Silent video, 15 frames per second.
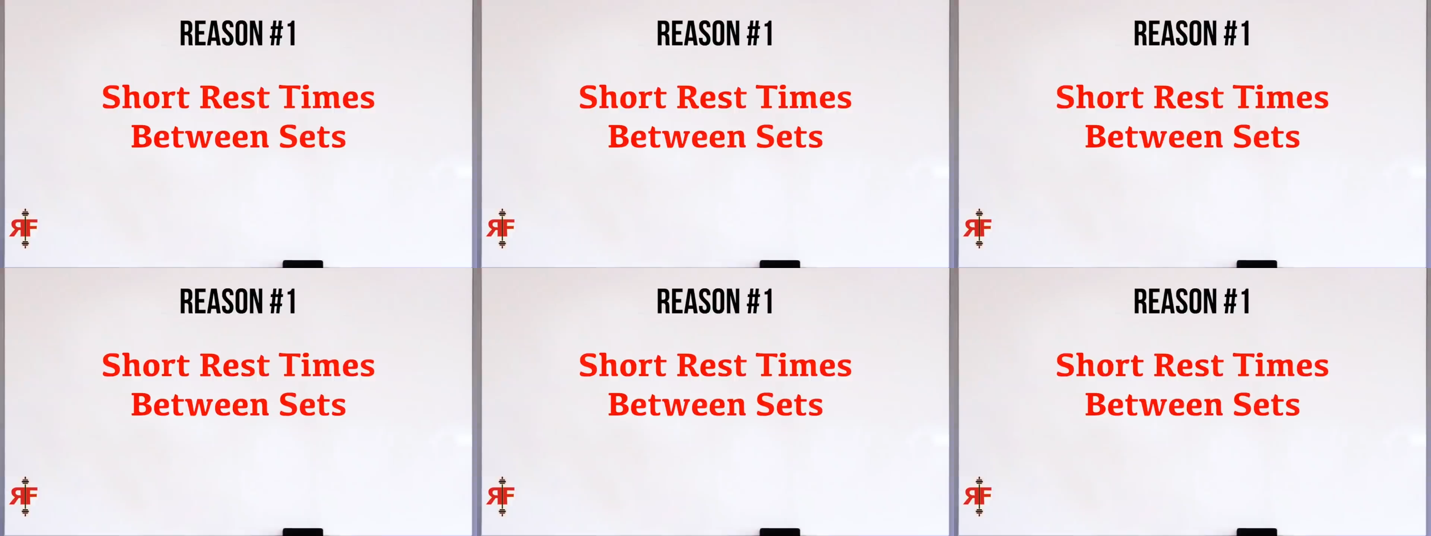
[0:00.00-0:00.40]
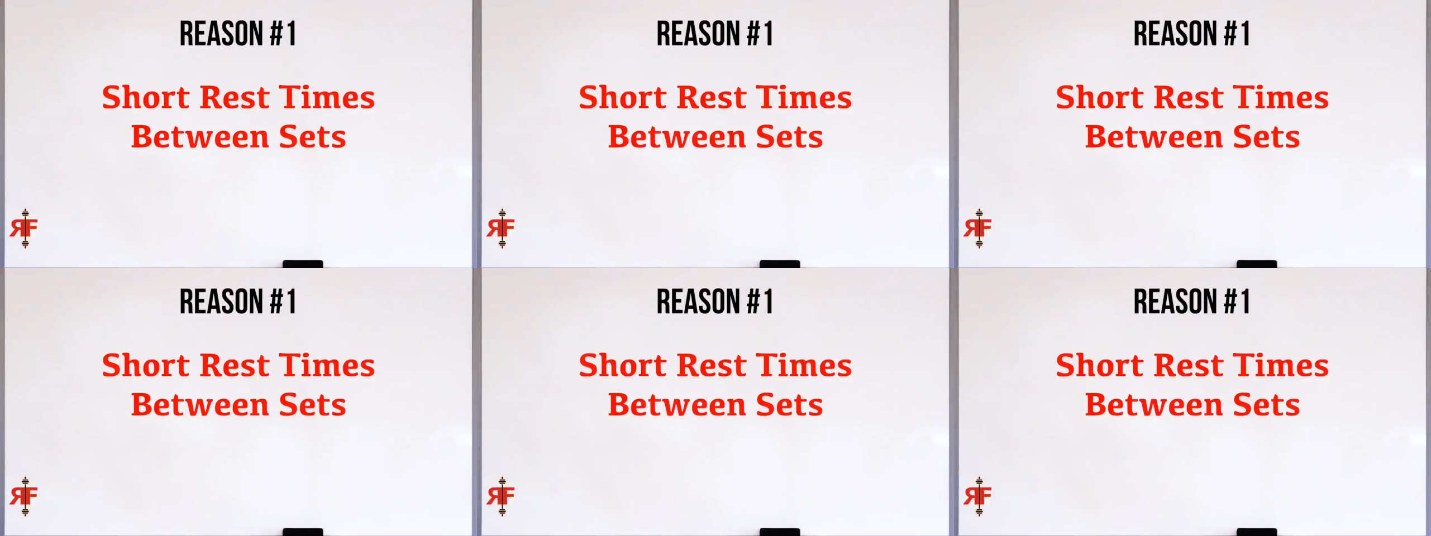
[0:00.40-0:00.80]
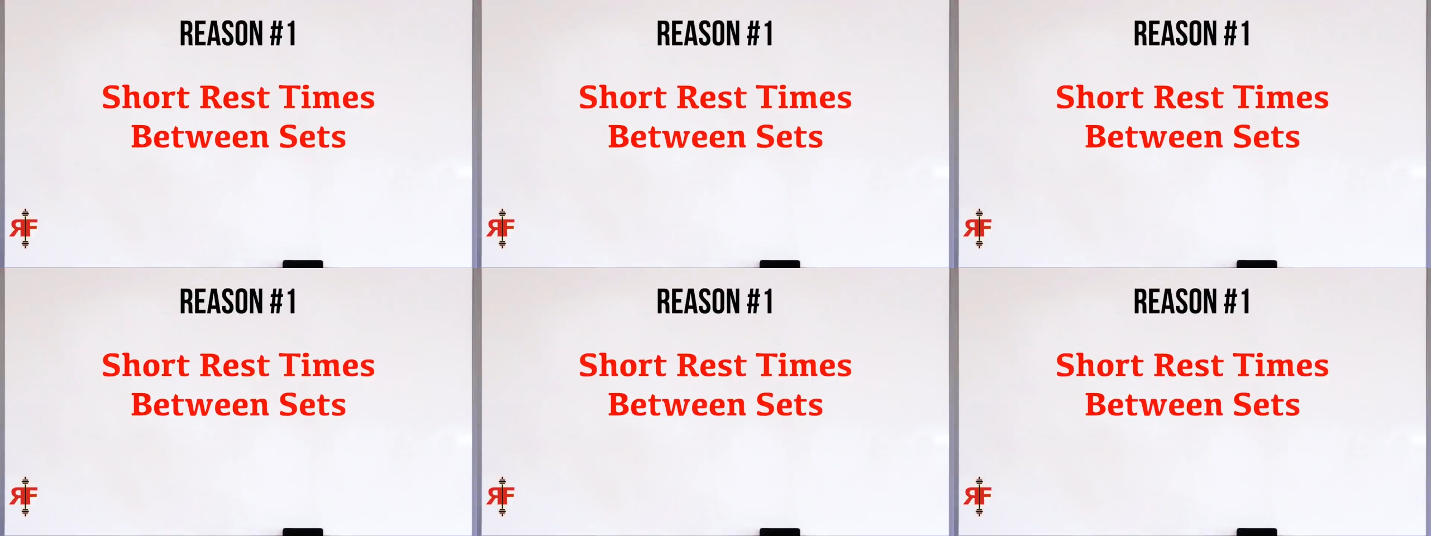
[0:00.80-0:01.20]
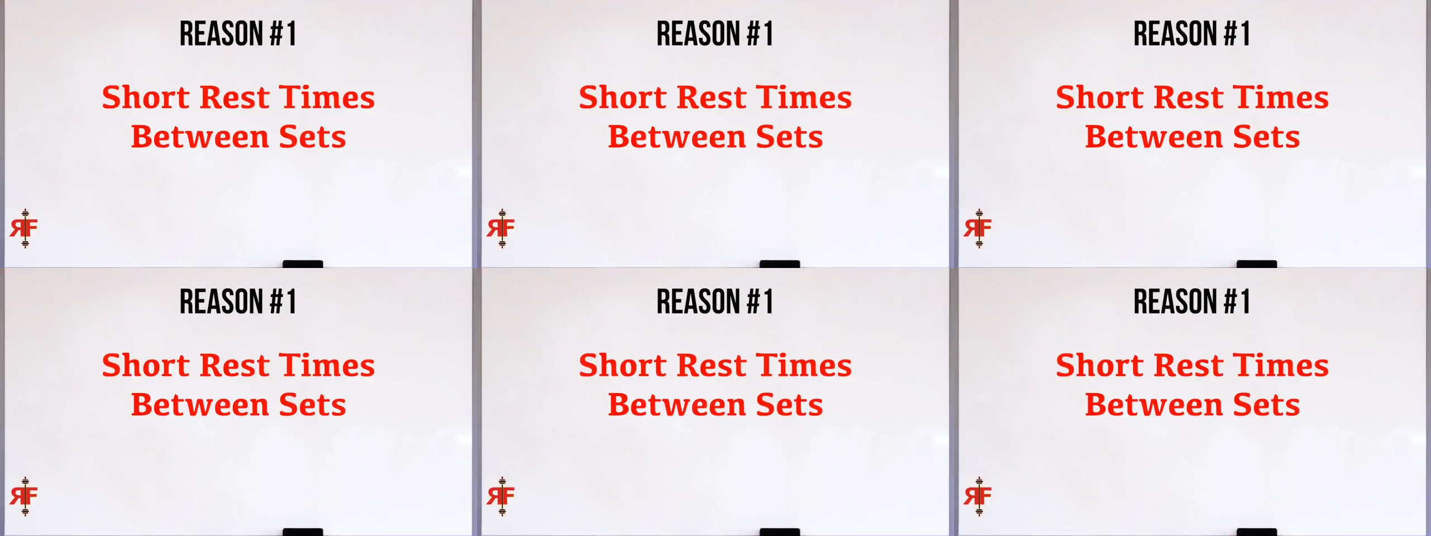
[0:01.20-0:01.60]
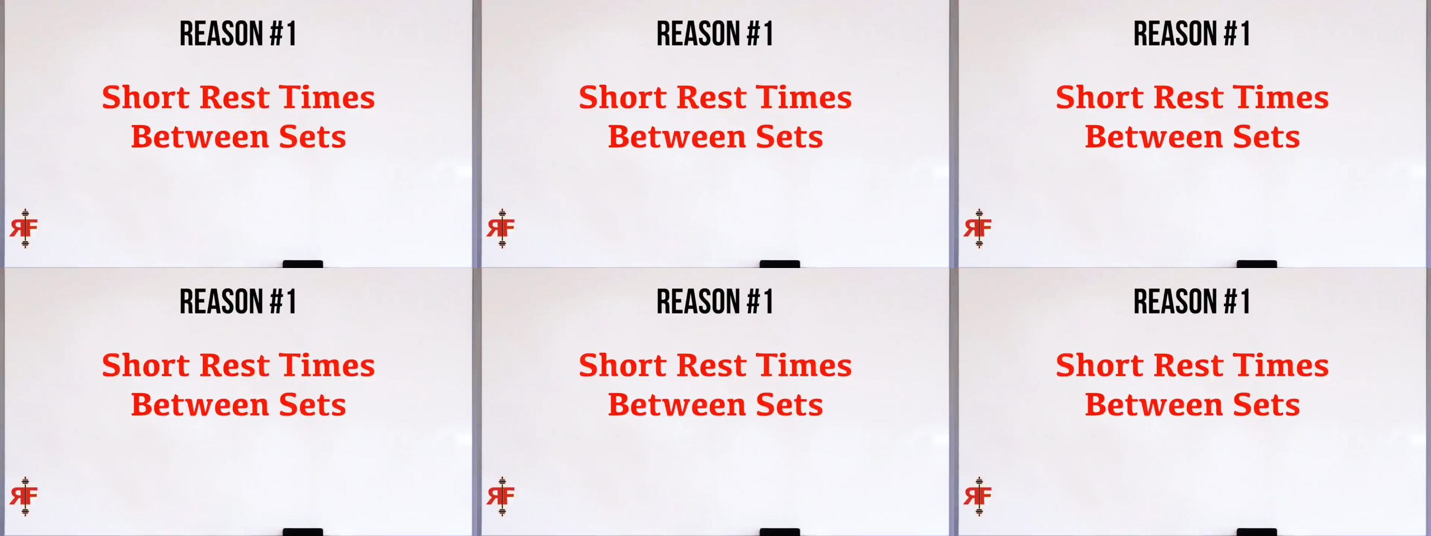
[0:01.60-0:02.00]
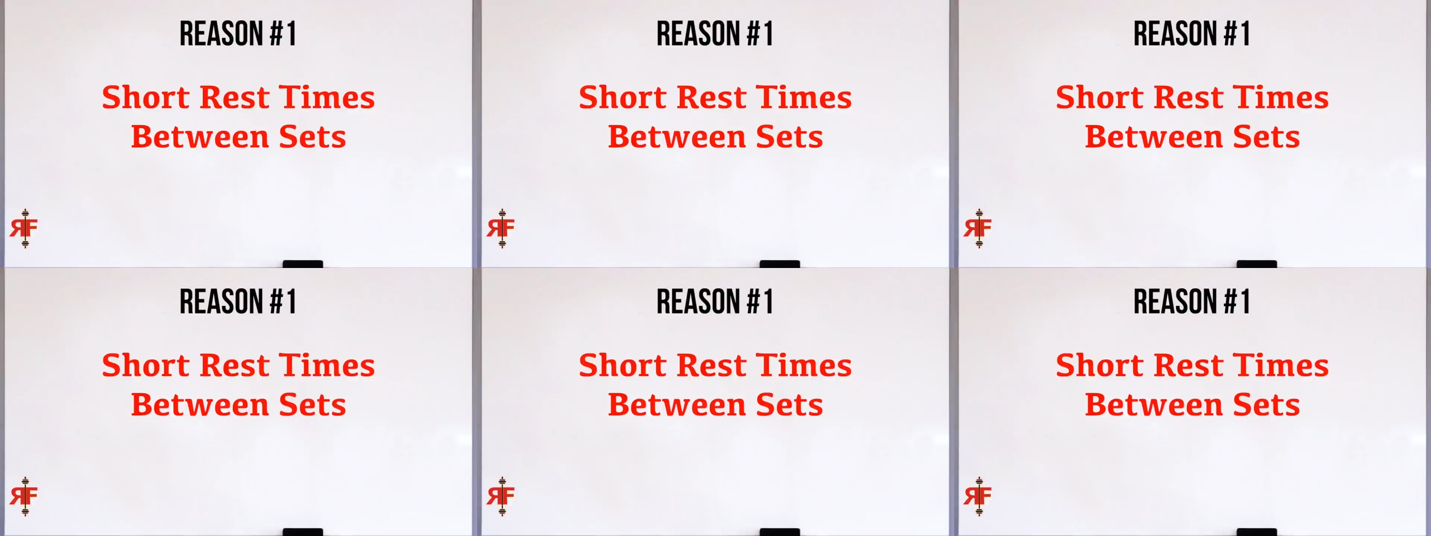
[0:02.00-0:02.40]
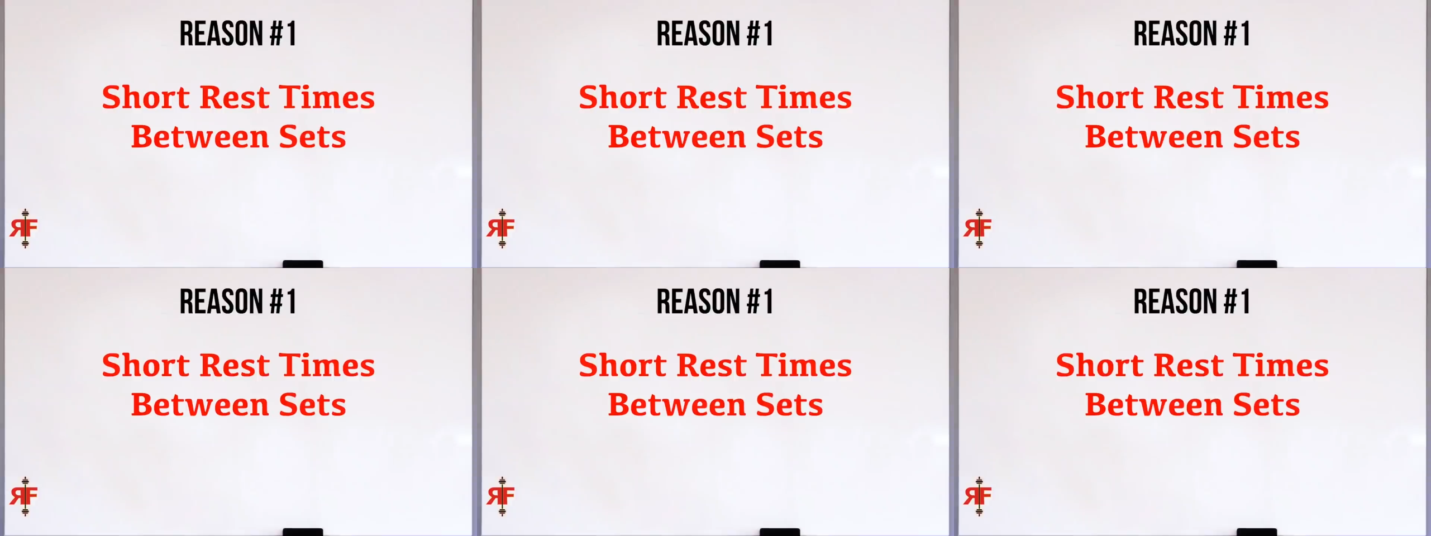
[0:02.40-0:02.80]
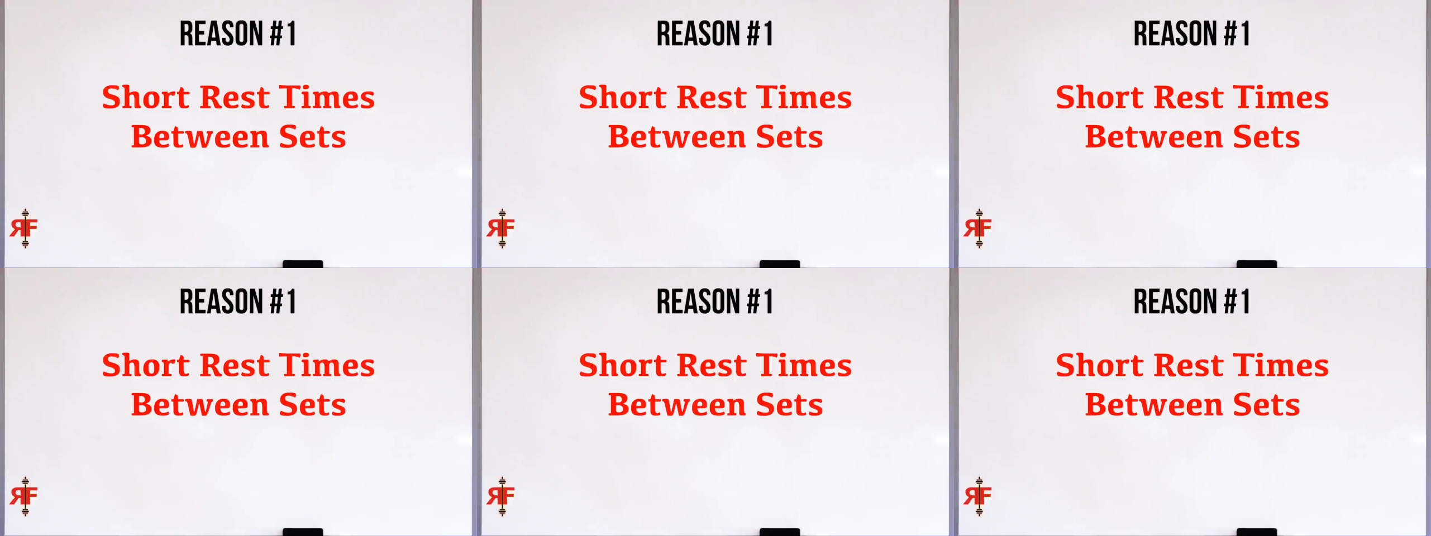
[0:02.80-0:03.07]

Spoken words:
[unreadable: no face in view]